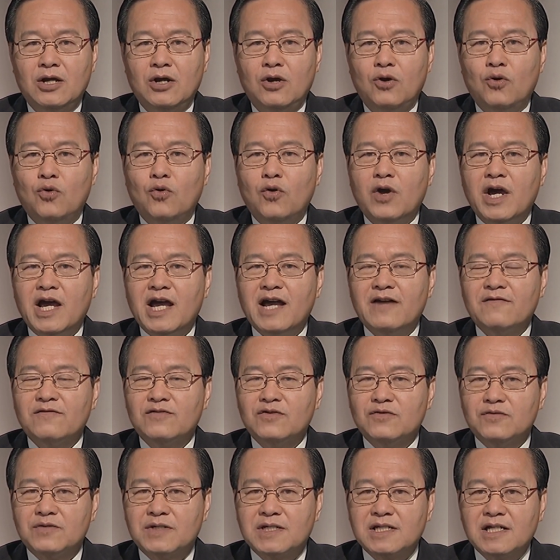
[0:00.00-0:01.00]
who have
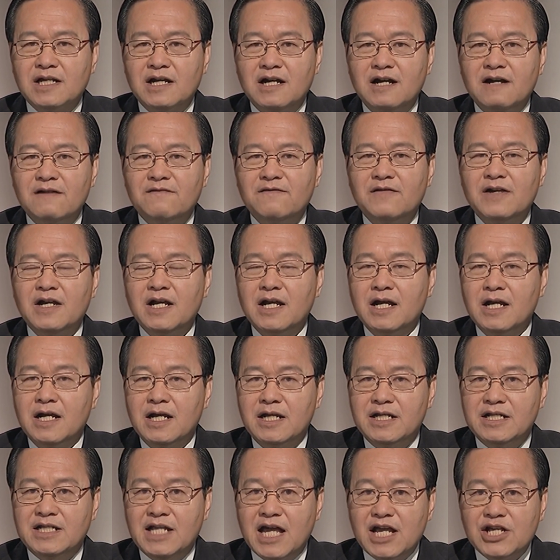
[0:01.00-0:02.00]
to serve
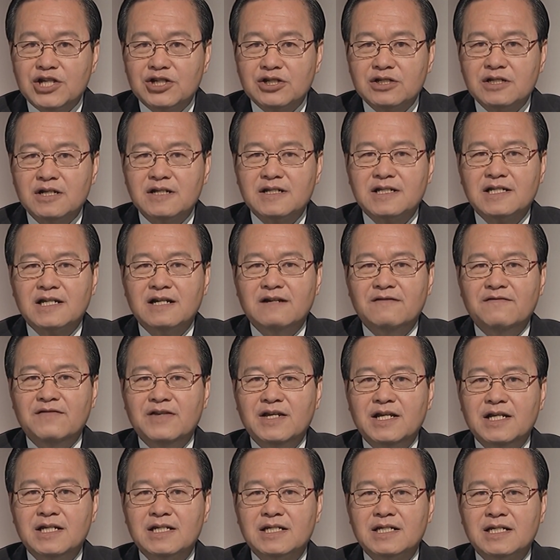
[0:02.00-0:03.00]
national
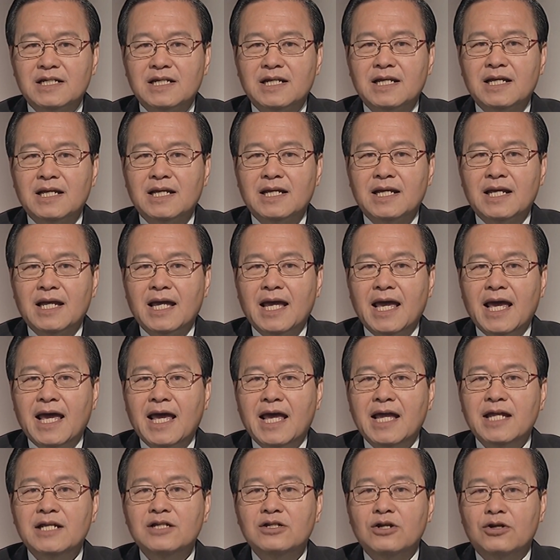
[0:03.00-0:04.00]
service
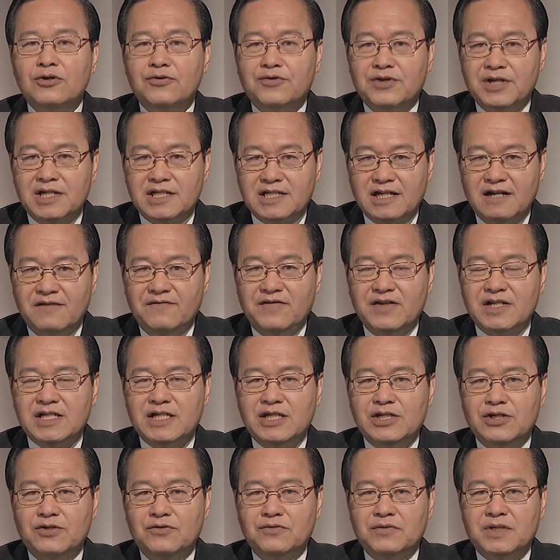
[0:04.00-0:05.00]
and reservist
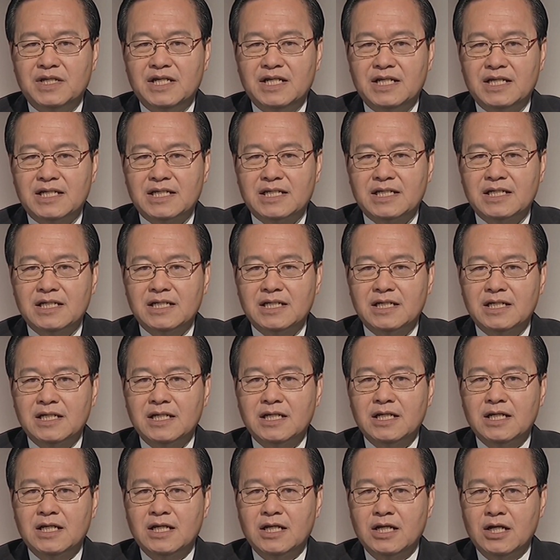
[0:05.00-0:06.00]
duties.
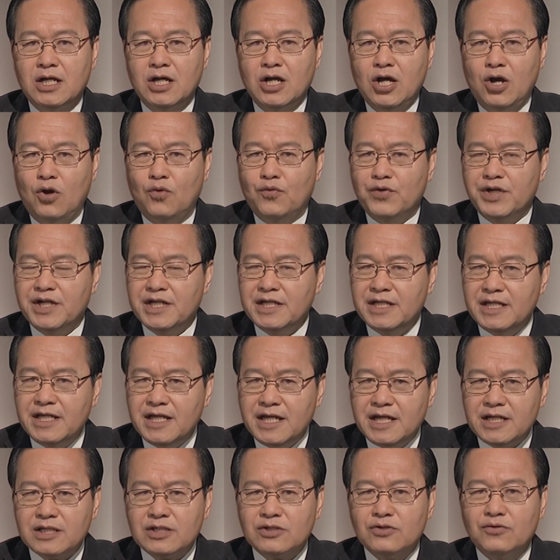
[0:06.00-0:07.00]
We
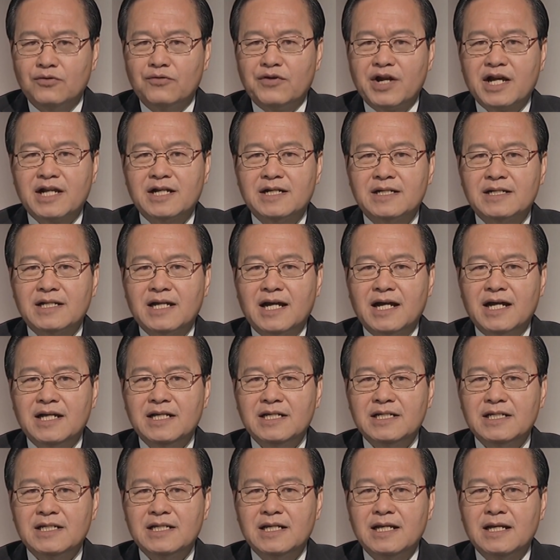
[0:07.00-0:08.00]
need to
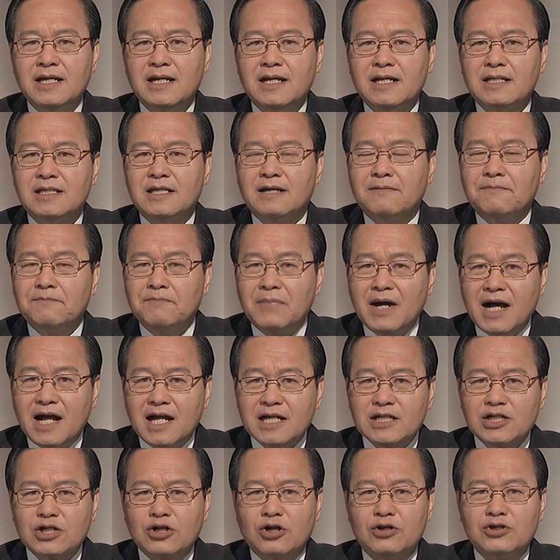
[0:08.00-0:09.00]
recognize the
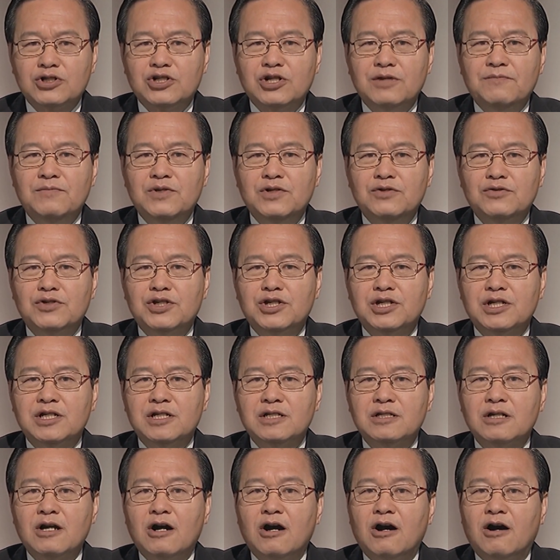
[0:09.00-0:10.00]
past
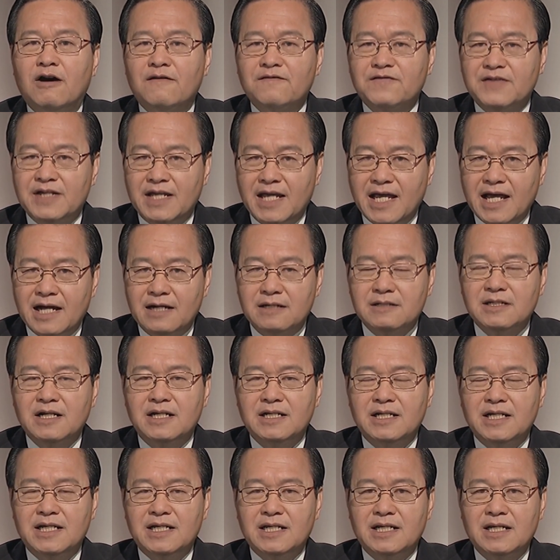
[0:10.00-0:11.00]
contribution of the
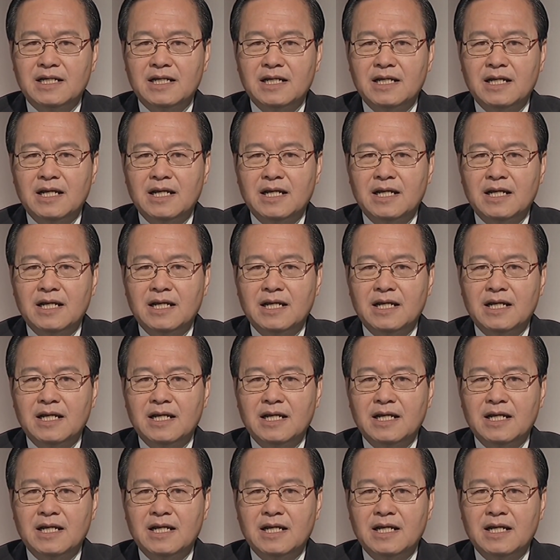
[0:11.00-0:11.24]
elderly,